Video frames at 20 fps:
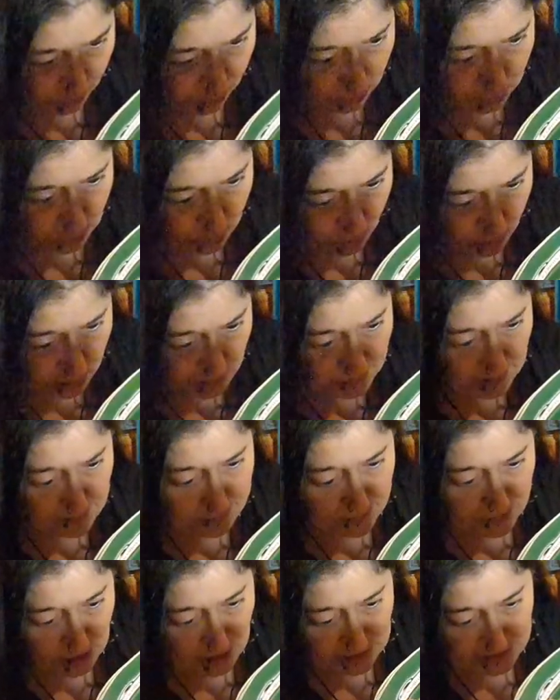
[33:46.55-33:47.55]
Could George be
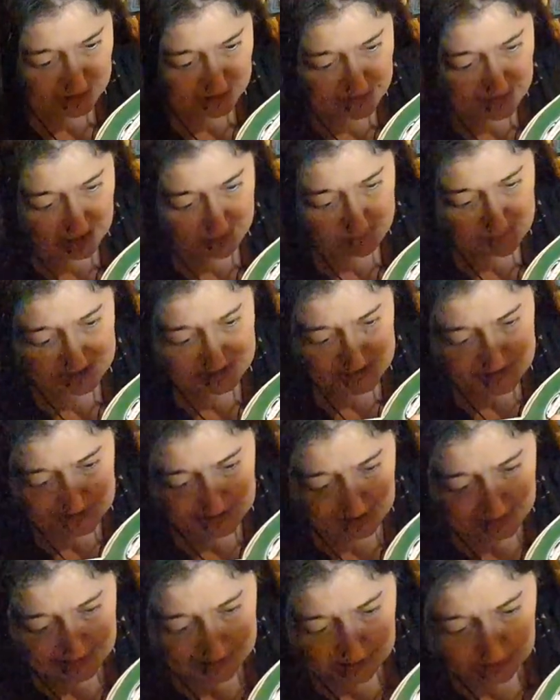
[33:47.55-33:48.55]
a person that Mrs.
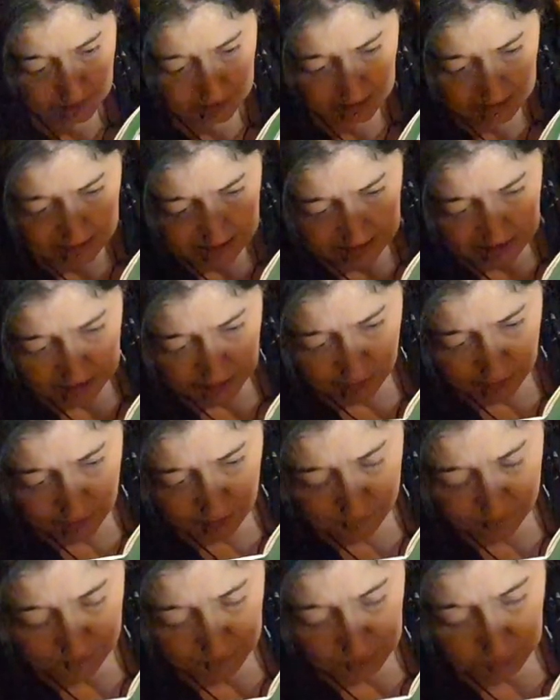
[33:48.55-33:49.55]
Taylor
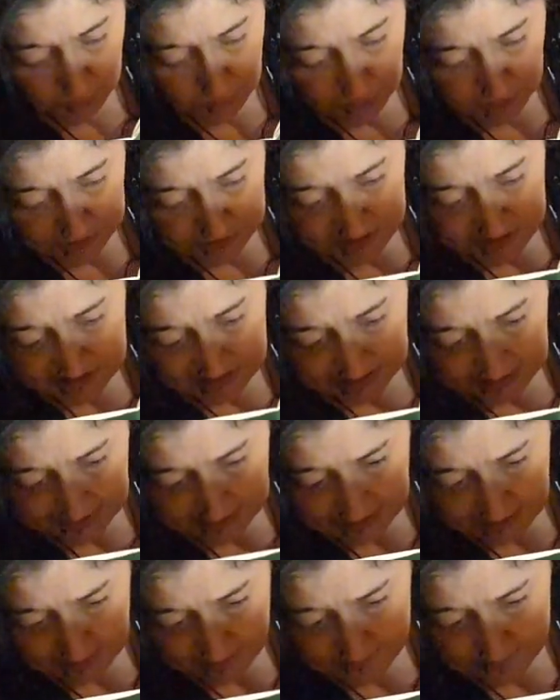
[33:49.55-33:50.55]
would
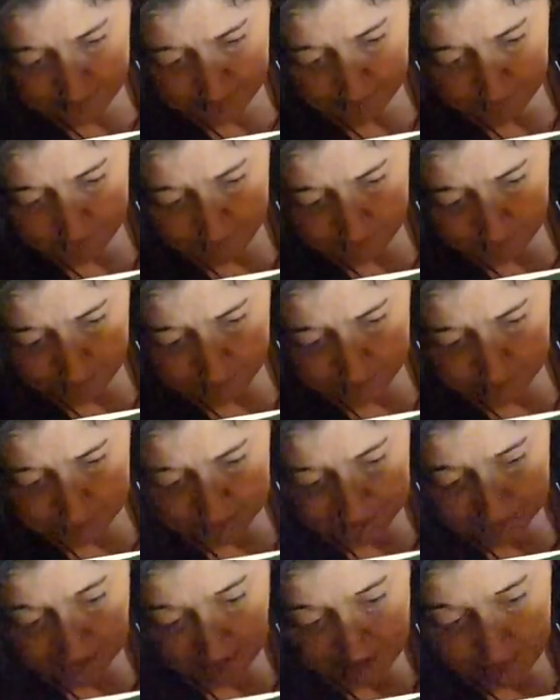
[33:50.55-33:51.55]
see,
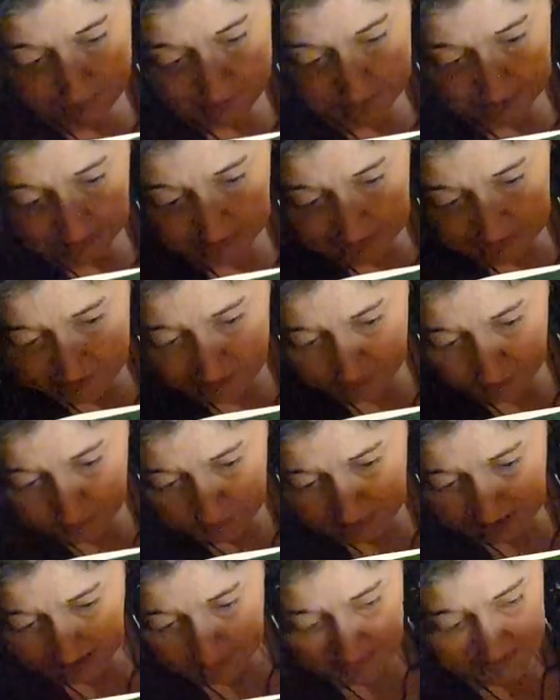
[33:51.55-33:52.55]
preferably
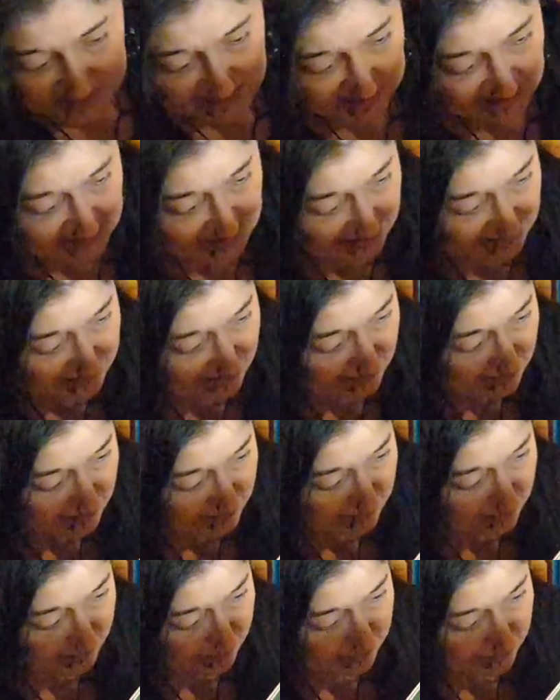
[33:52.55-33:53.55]
sometimes
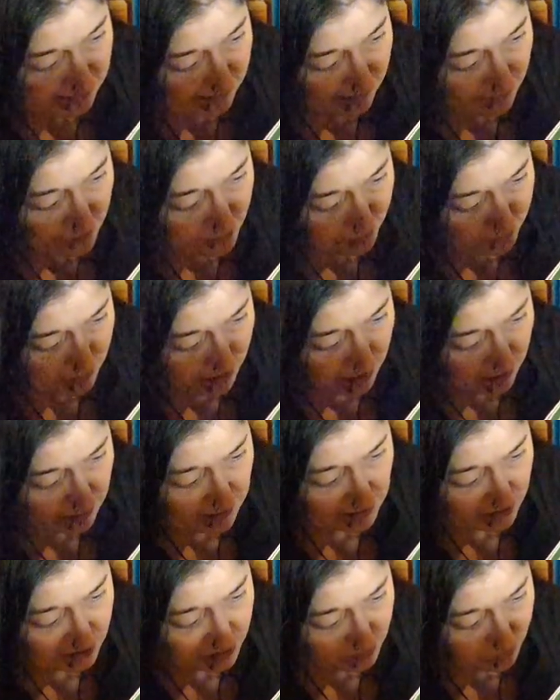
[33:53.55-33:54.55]
sitting at the
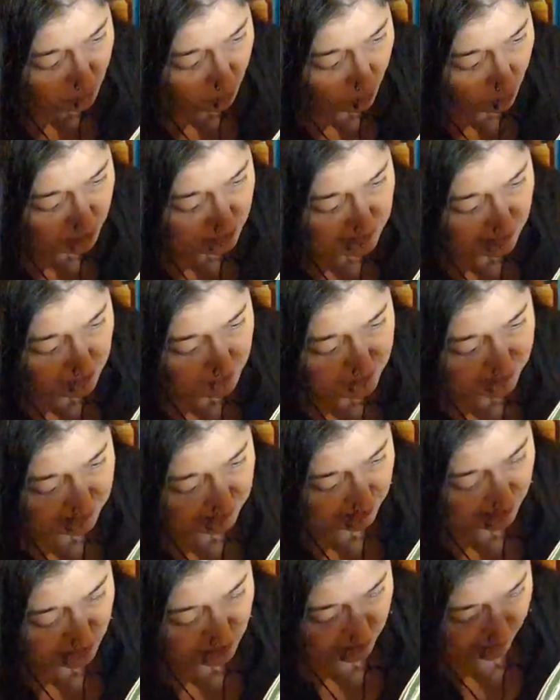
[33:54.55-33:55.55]
bar as she walked out the
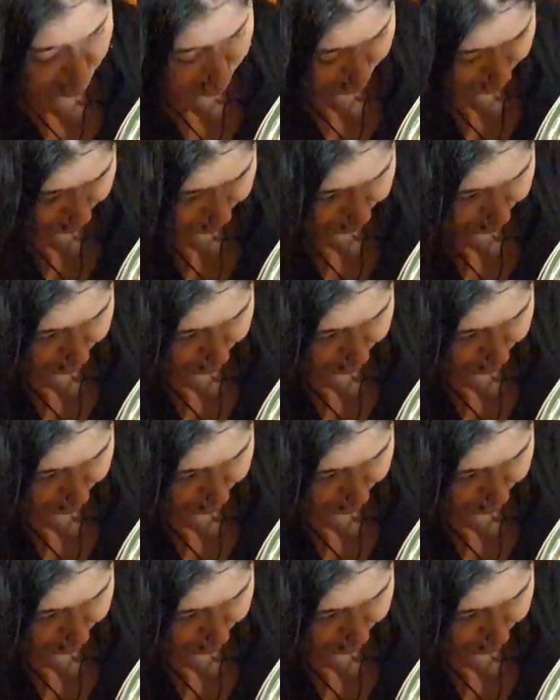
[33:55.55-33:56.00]
kitchen?